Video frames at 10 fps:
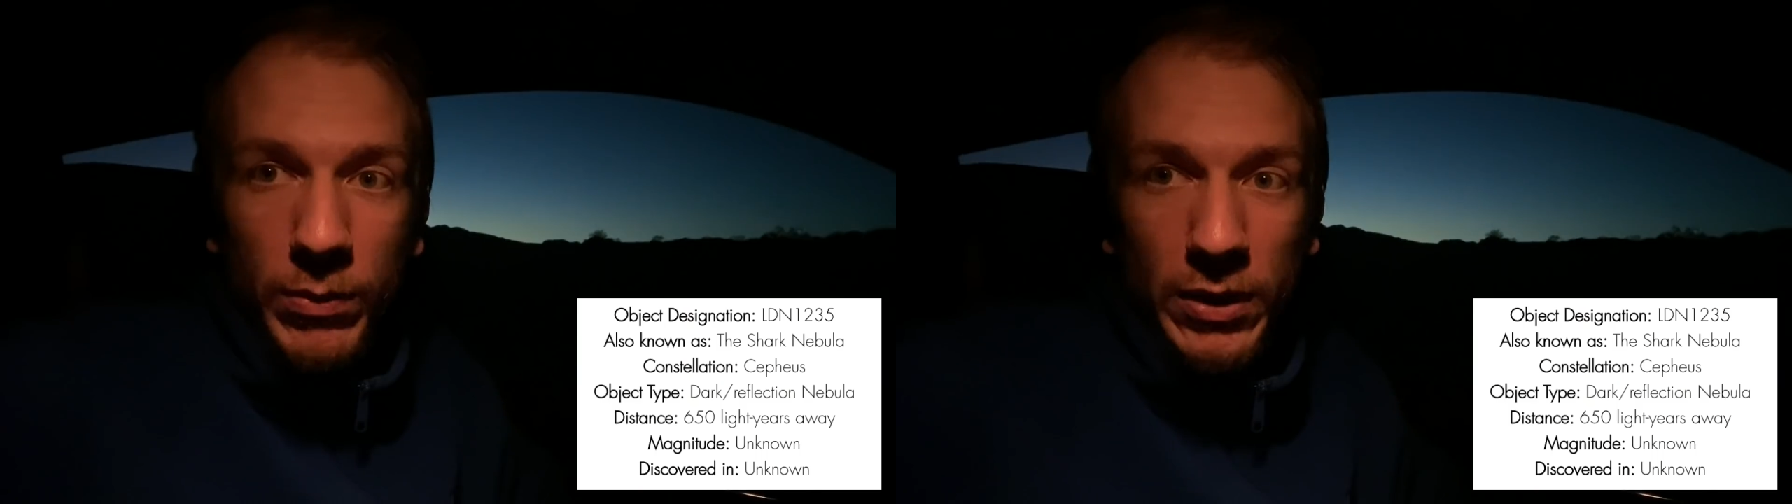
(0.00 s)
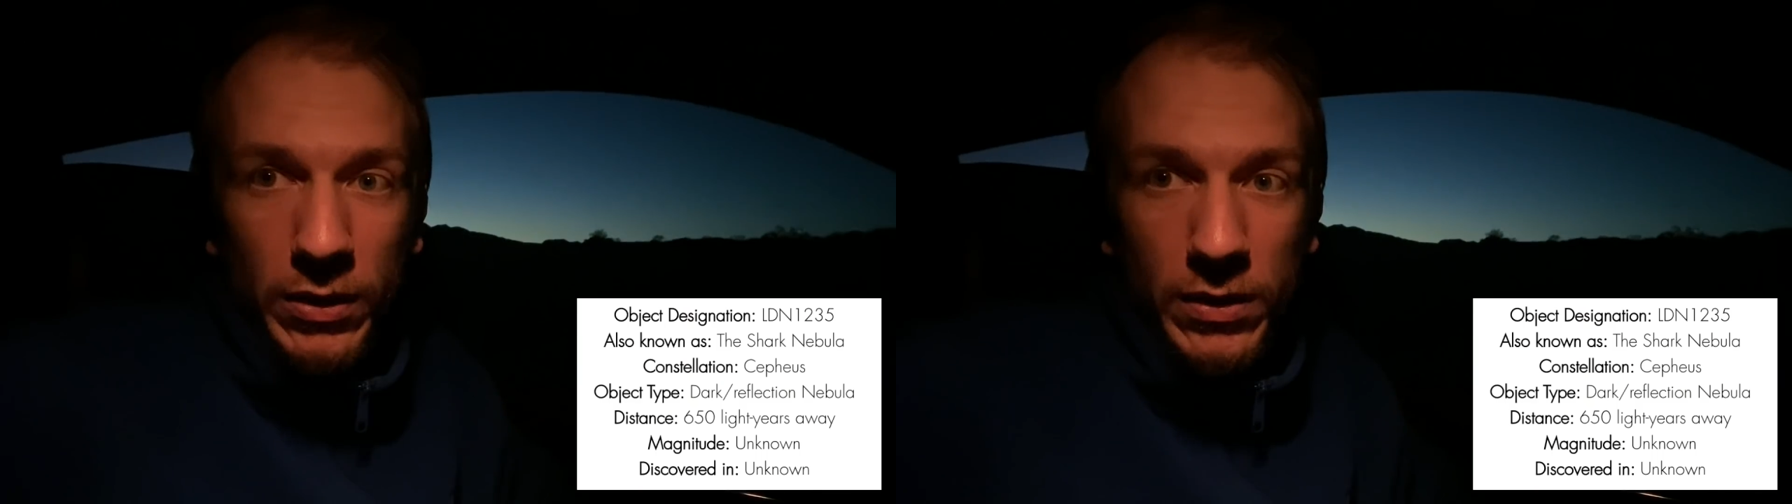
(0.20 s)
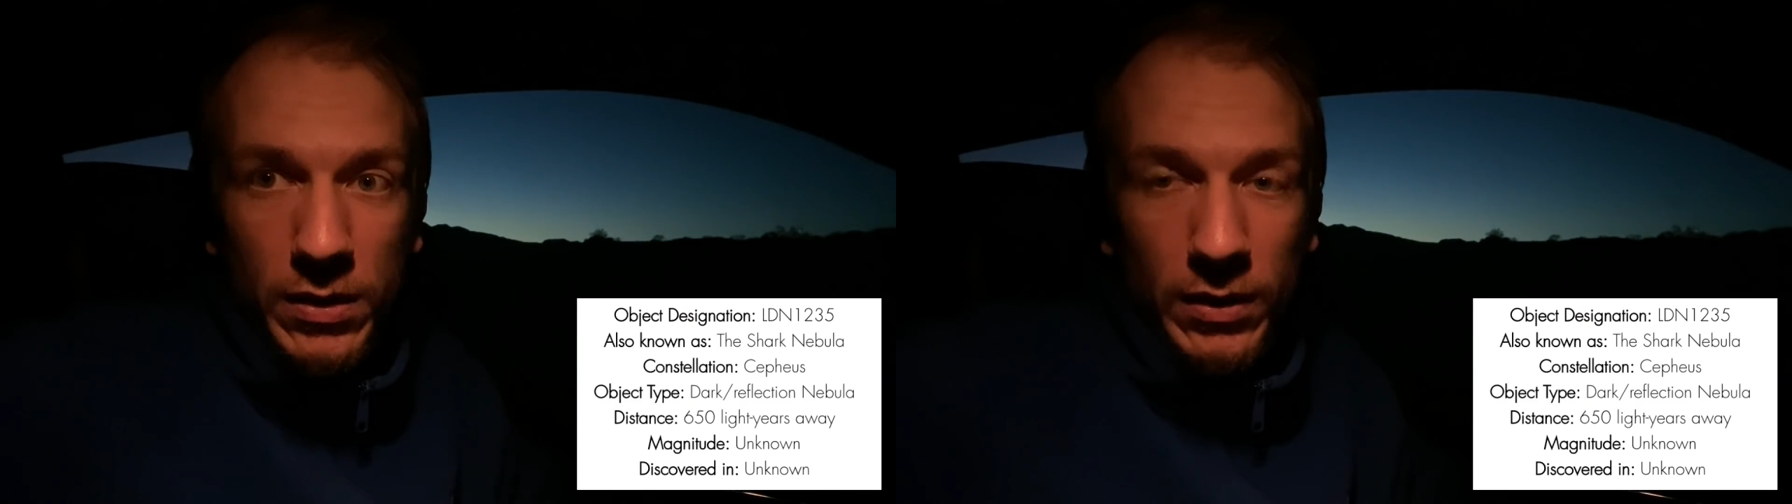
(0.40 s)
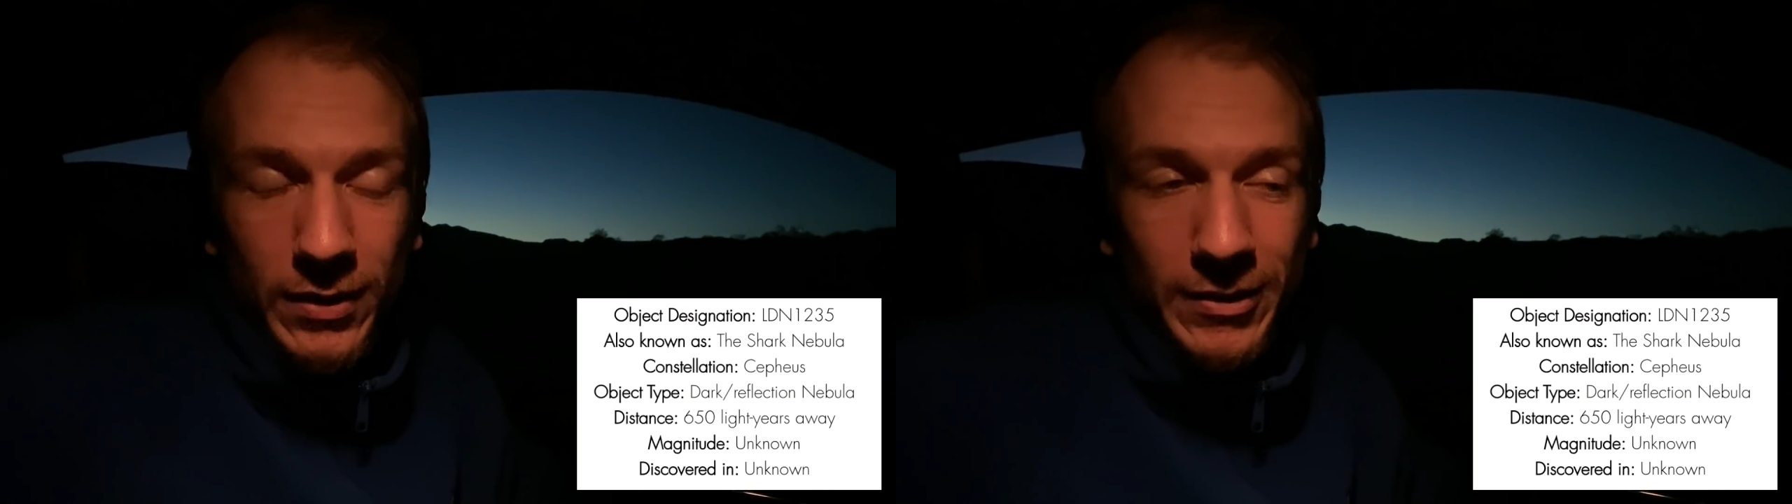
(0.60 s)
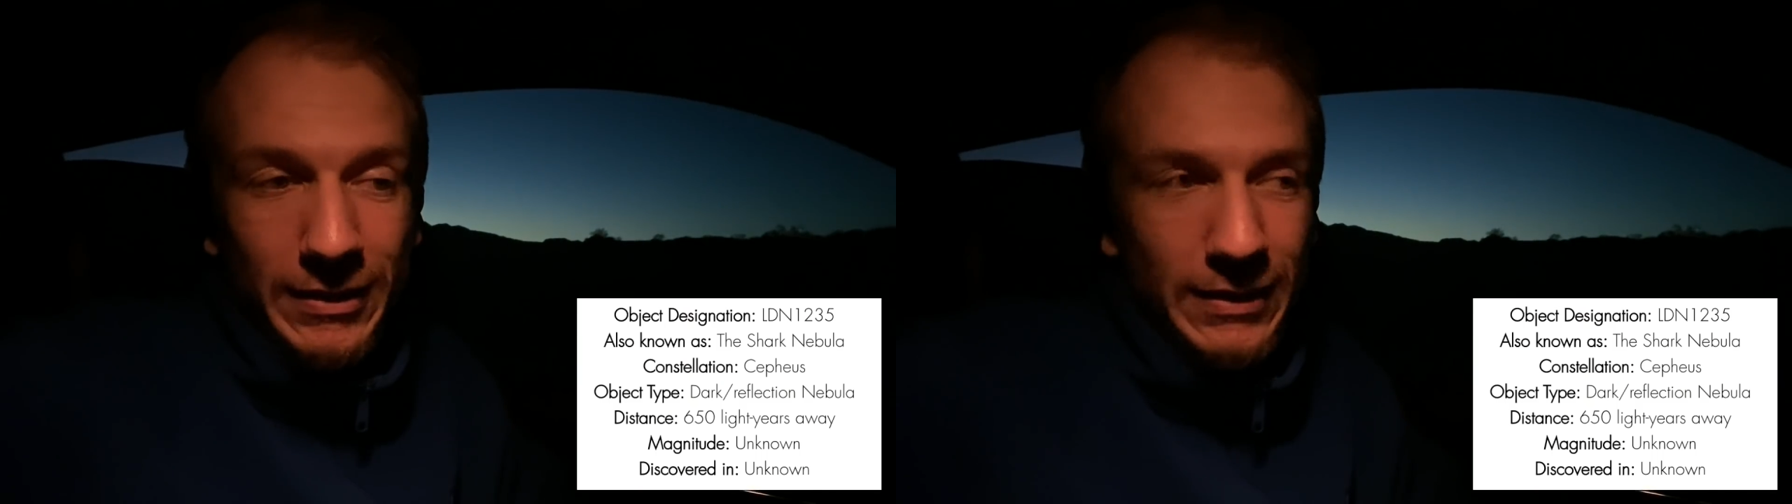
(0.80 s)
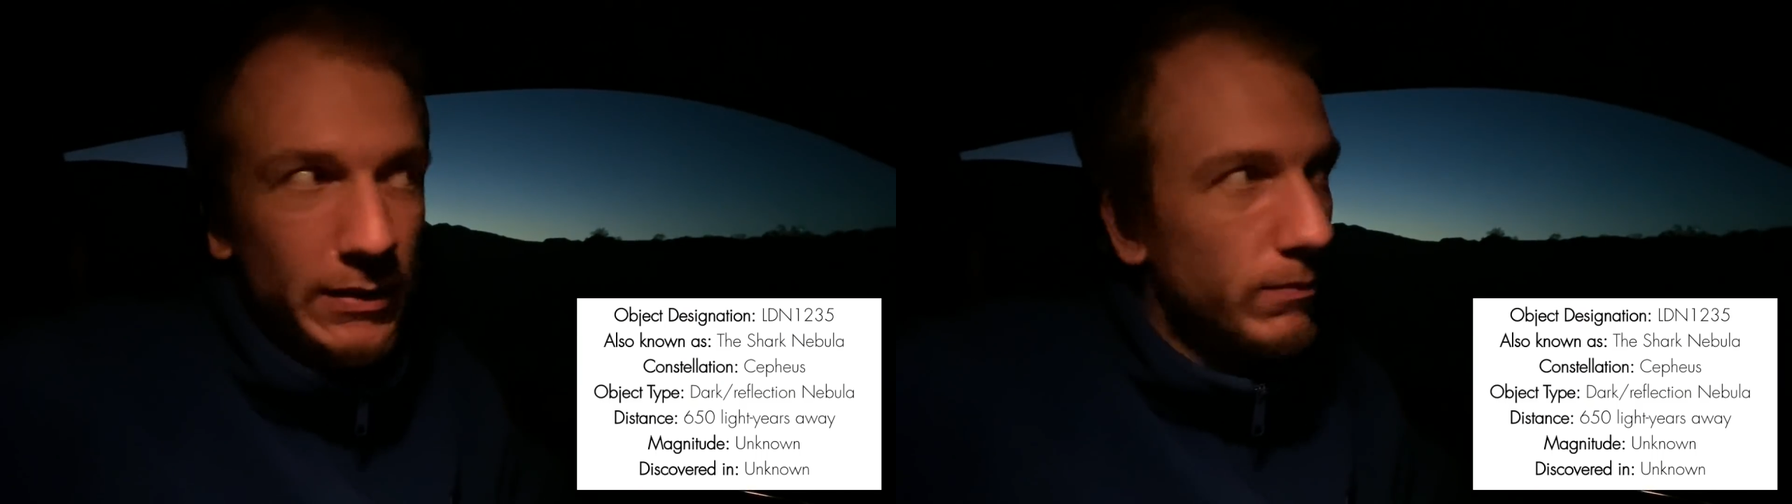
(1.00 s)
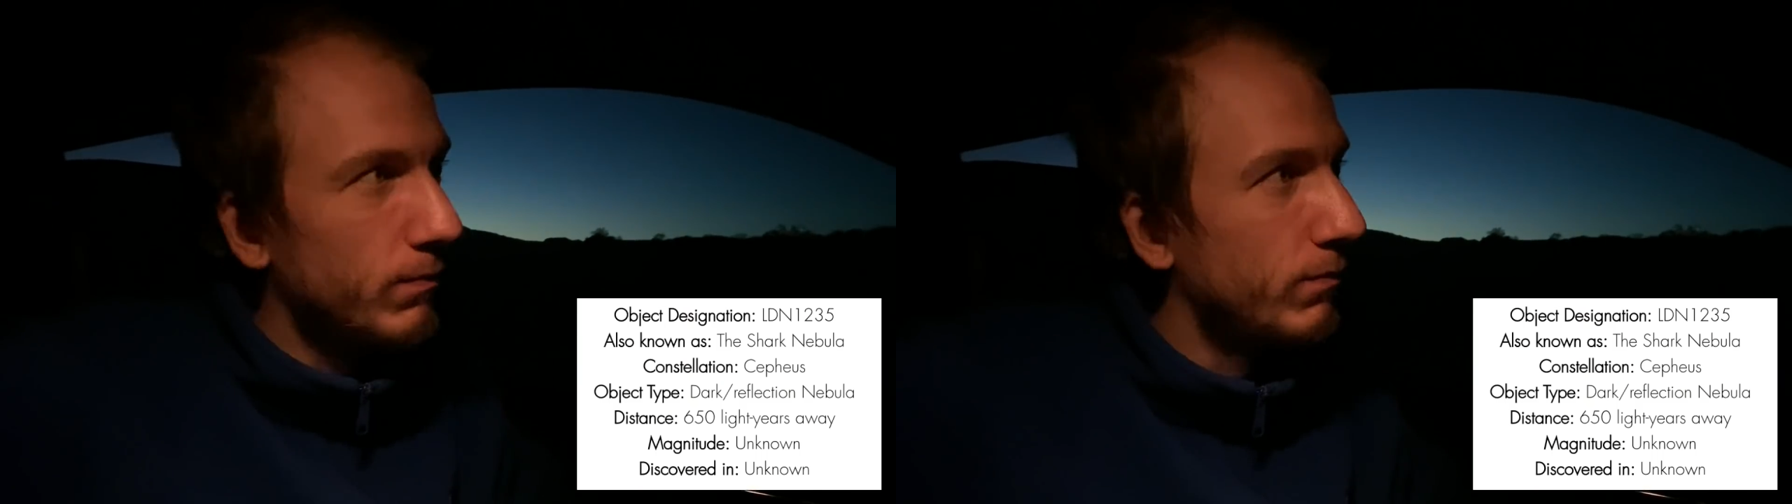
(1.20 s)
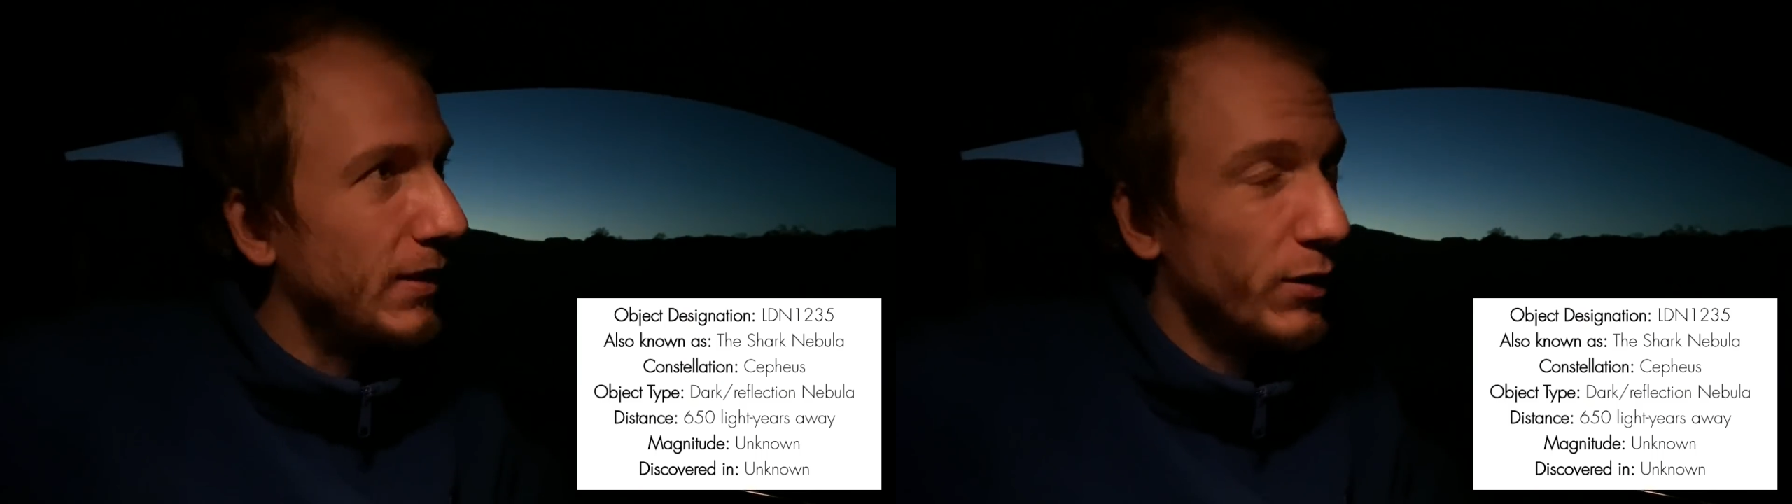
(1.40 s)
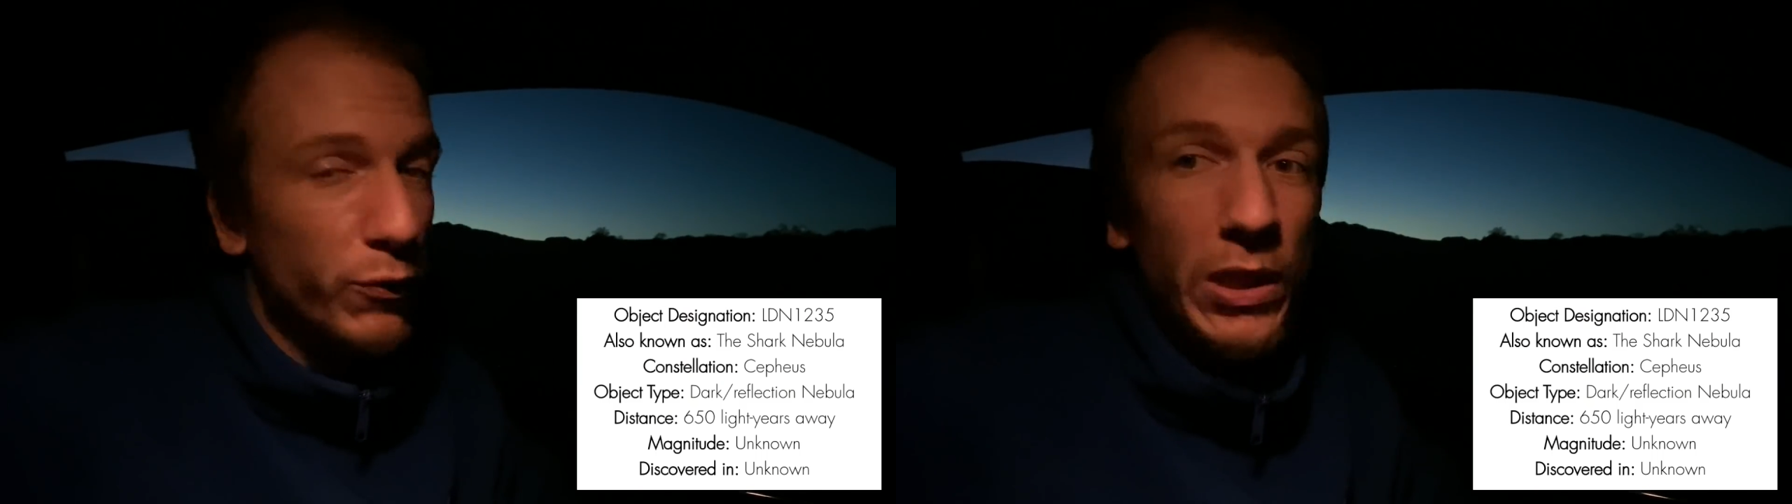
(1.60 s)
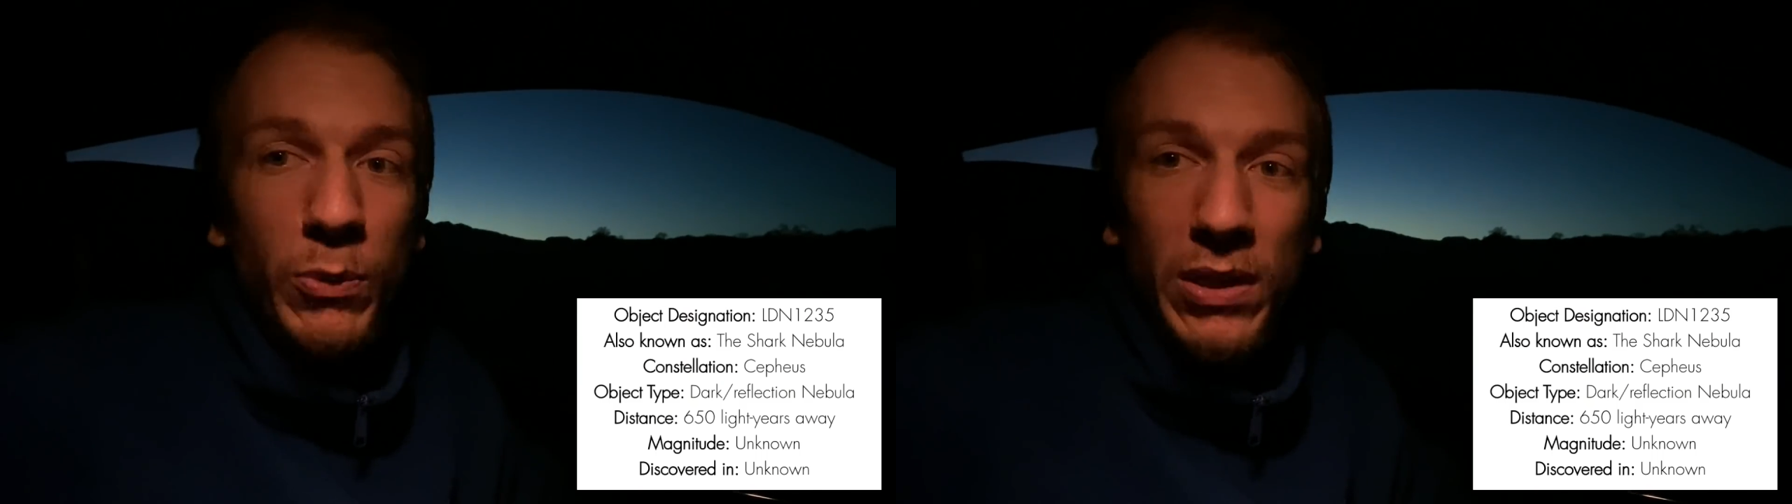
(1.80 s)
because uh, it's a really, really